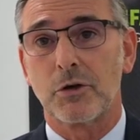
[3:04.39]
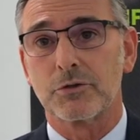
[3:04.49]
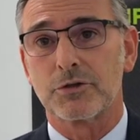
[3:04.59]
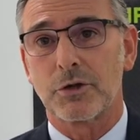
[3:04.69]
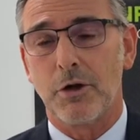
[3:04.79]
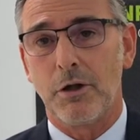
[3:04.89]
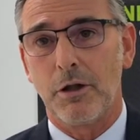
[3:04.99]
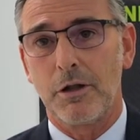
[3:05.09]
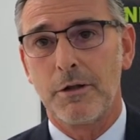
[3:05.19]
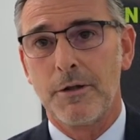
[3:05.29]

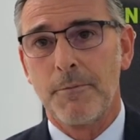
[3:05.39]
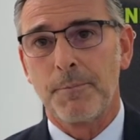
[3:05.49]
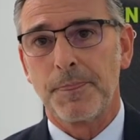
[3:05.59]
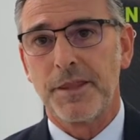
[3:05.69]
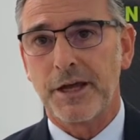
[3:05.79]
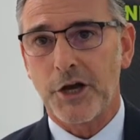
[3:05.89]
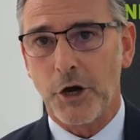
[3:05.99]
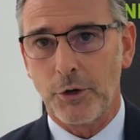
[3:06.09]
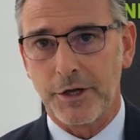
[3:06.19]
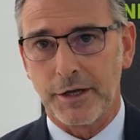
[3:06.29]
control the
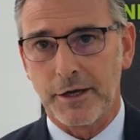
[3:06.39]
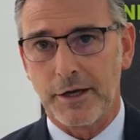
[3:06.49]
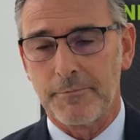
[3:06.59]
coating.